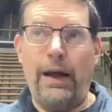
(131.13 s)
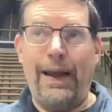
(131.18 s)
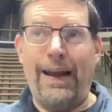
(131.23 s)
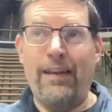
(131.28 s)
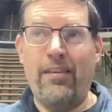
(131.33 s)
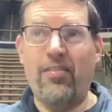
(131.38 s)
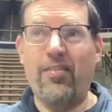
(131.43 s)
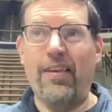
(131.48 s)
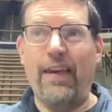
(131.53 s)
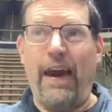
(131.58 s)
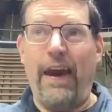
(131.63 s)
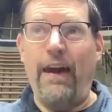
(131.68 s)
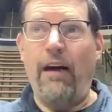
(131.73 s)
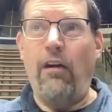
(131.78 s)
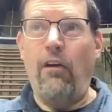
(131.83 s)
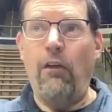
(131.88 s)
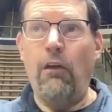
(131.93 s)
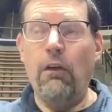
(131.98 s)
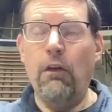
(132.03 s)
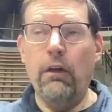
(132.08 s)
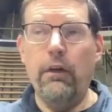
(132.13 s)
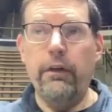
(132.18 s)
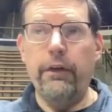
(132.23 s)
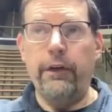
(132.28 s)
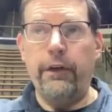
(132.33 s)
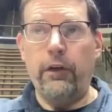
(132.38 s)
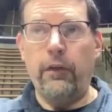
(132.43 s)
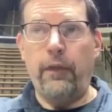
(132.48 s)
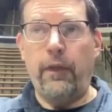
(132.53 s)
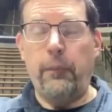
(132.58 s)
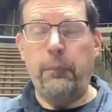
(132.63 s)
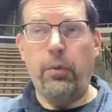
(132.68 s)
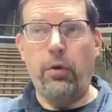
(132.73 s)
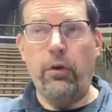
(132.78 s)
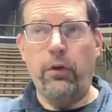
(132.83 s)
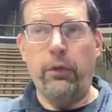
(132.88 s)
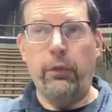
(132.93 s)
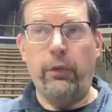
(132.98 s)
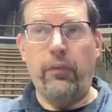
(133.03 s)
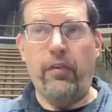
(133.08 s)
at scale here that
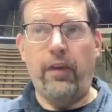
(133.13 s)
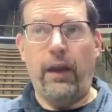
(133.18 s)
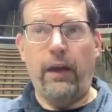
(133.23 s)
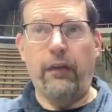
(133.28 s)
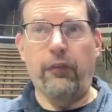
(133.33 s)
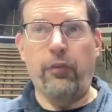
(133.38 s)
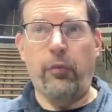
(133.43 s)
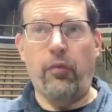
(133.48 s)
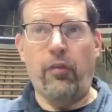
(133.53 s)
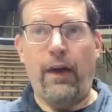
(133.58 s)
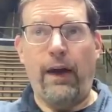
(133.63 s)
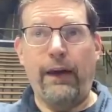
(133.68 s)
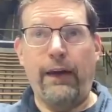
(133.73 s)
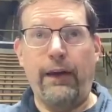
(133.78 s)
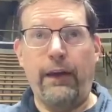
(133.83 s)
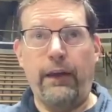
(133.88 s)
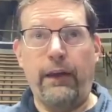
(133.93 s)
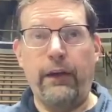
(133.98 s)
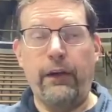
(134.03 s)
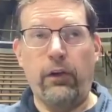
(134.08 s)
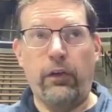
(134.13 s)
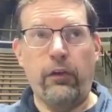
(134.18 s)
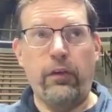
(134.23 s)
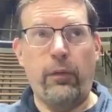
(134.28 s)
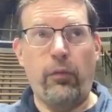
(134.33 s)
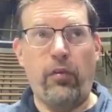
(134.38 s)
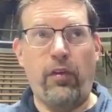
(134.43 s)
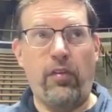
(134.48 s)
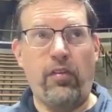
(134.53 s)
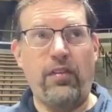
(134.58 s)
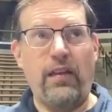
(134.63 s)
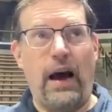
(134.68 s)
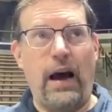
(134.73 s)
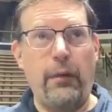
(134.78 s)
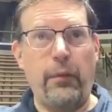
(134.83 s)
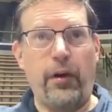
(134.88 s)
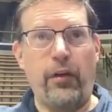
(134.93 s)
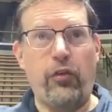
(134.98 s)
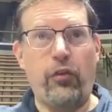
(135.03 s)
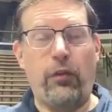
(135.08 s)
Purdue is getting from Zach Edey here in terms of his
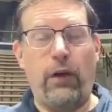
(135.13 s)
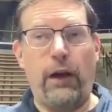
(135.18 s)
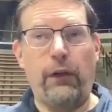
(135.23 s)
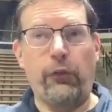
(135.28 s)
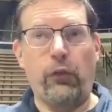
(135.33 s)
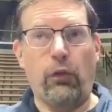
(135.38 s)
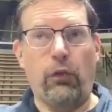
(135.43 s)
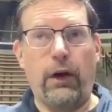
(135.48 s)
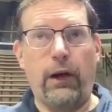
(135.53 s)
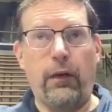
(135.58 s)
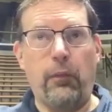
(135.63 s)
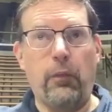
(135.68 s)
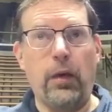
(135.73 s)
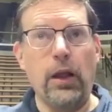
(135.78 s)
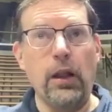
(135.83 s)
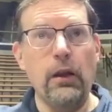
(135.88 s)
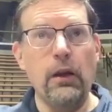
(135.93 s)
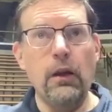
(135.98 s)
dominance around the rim,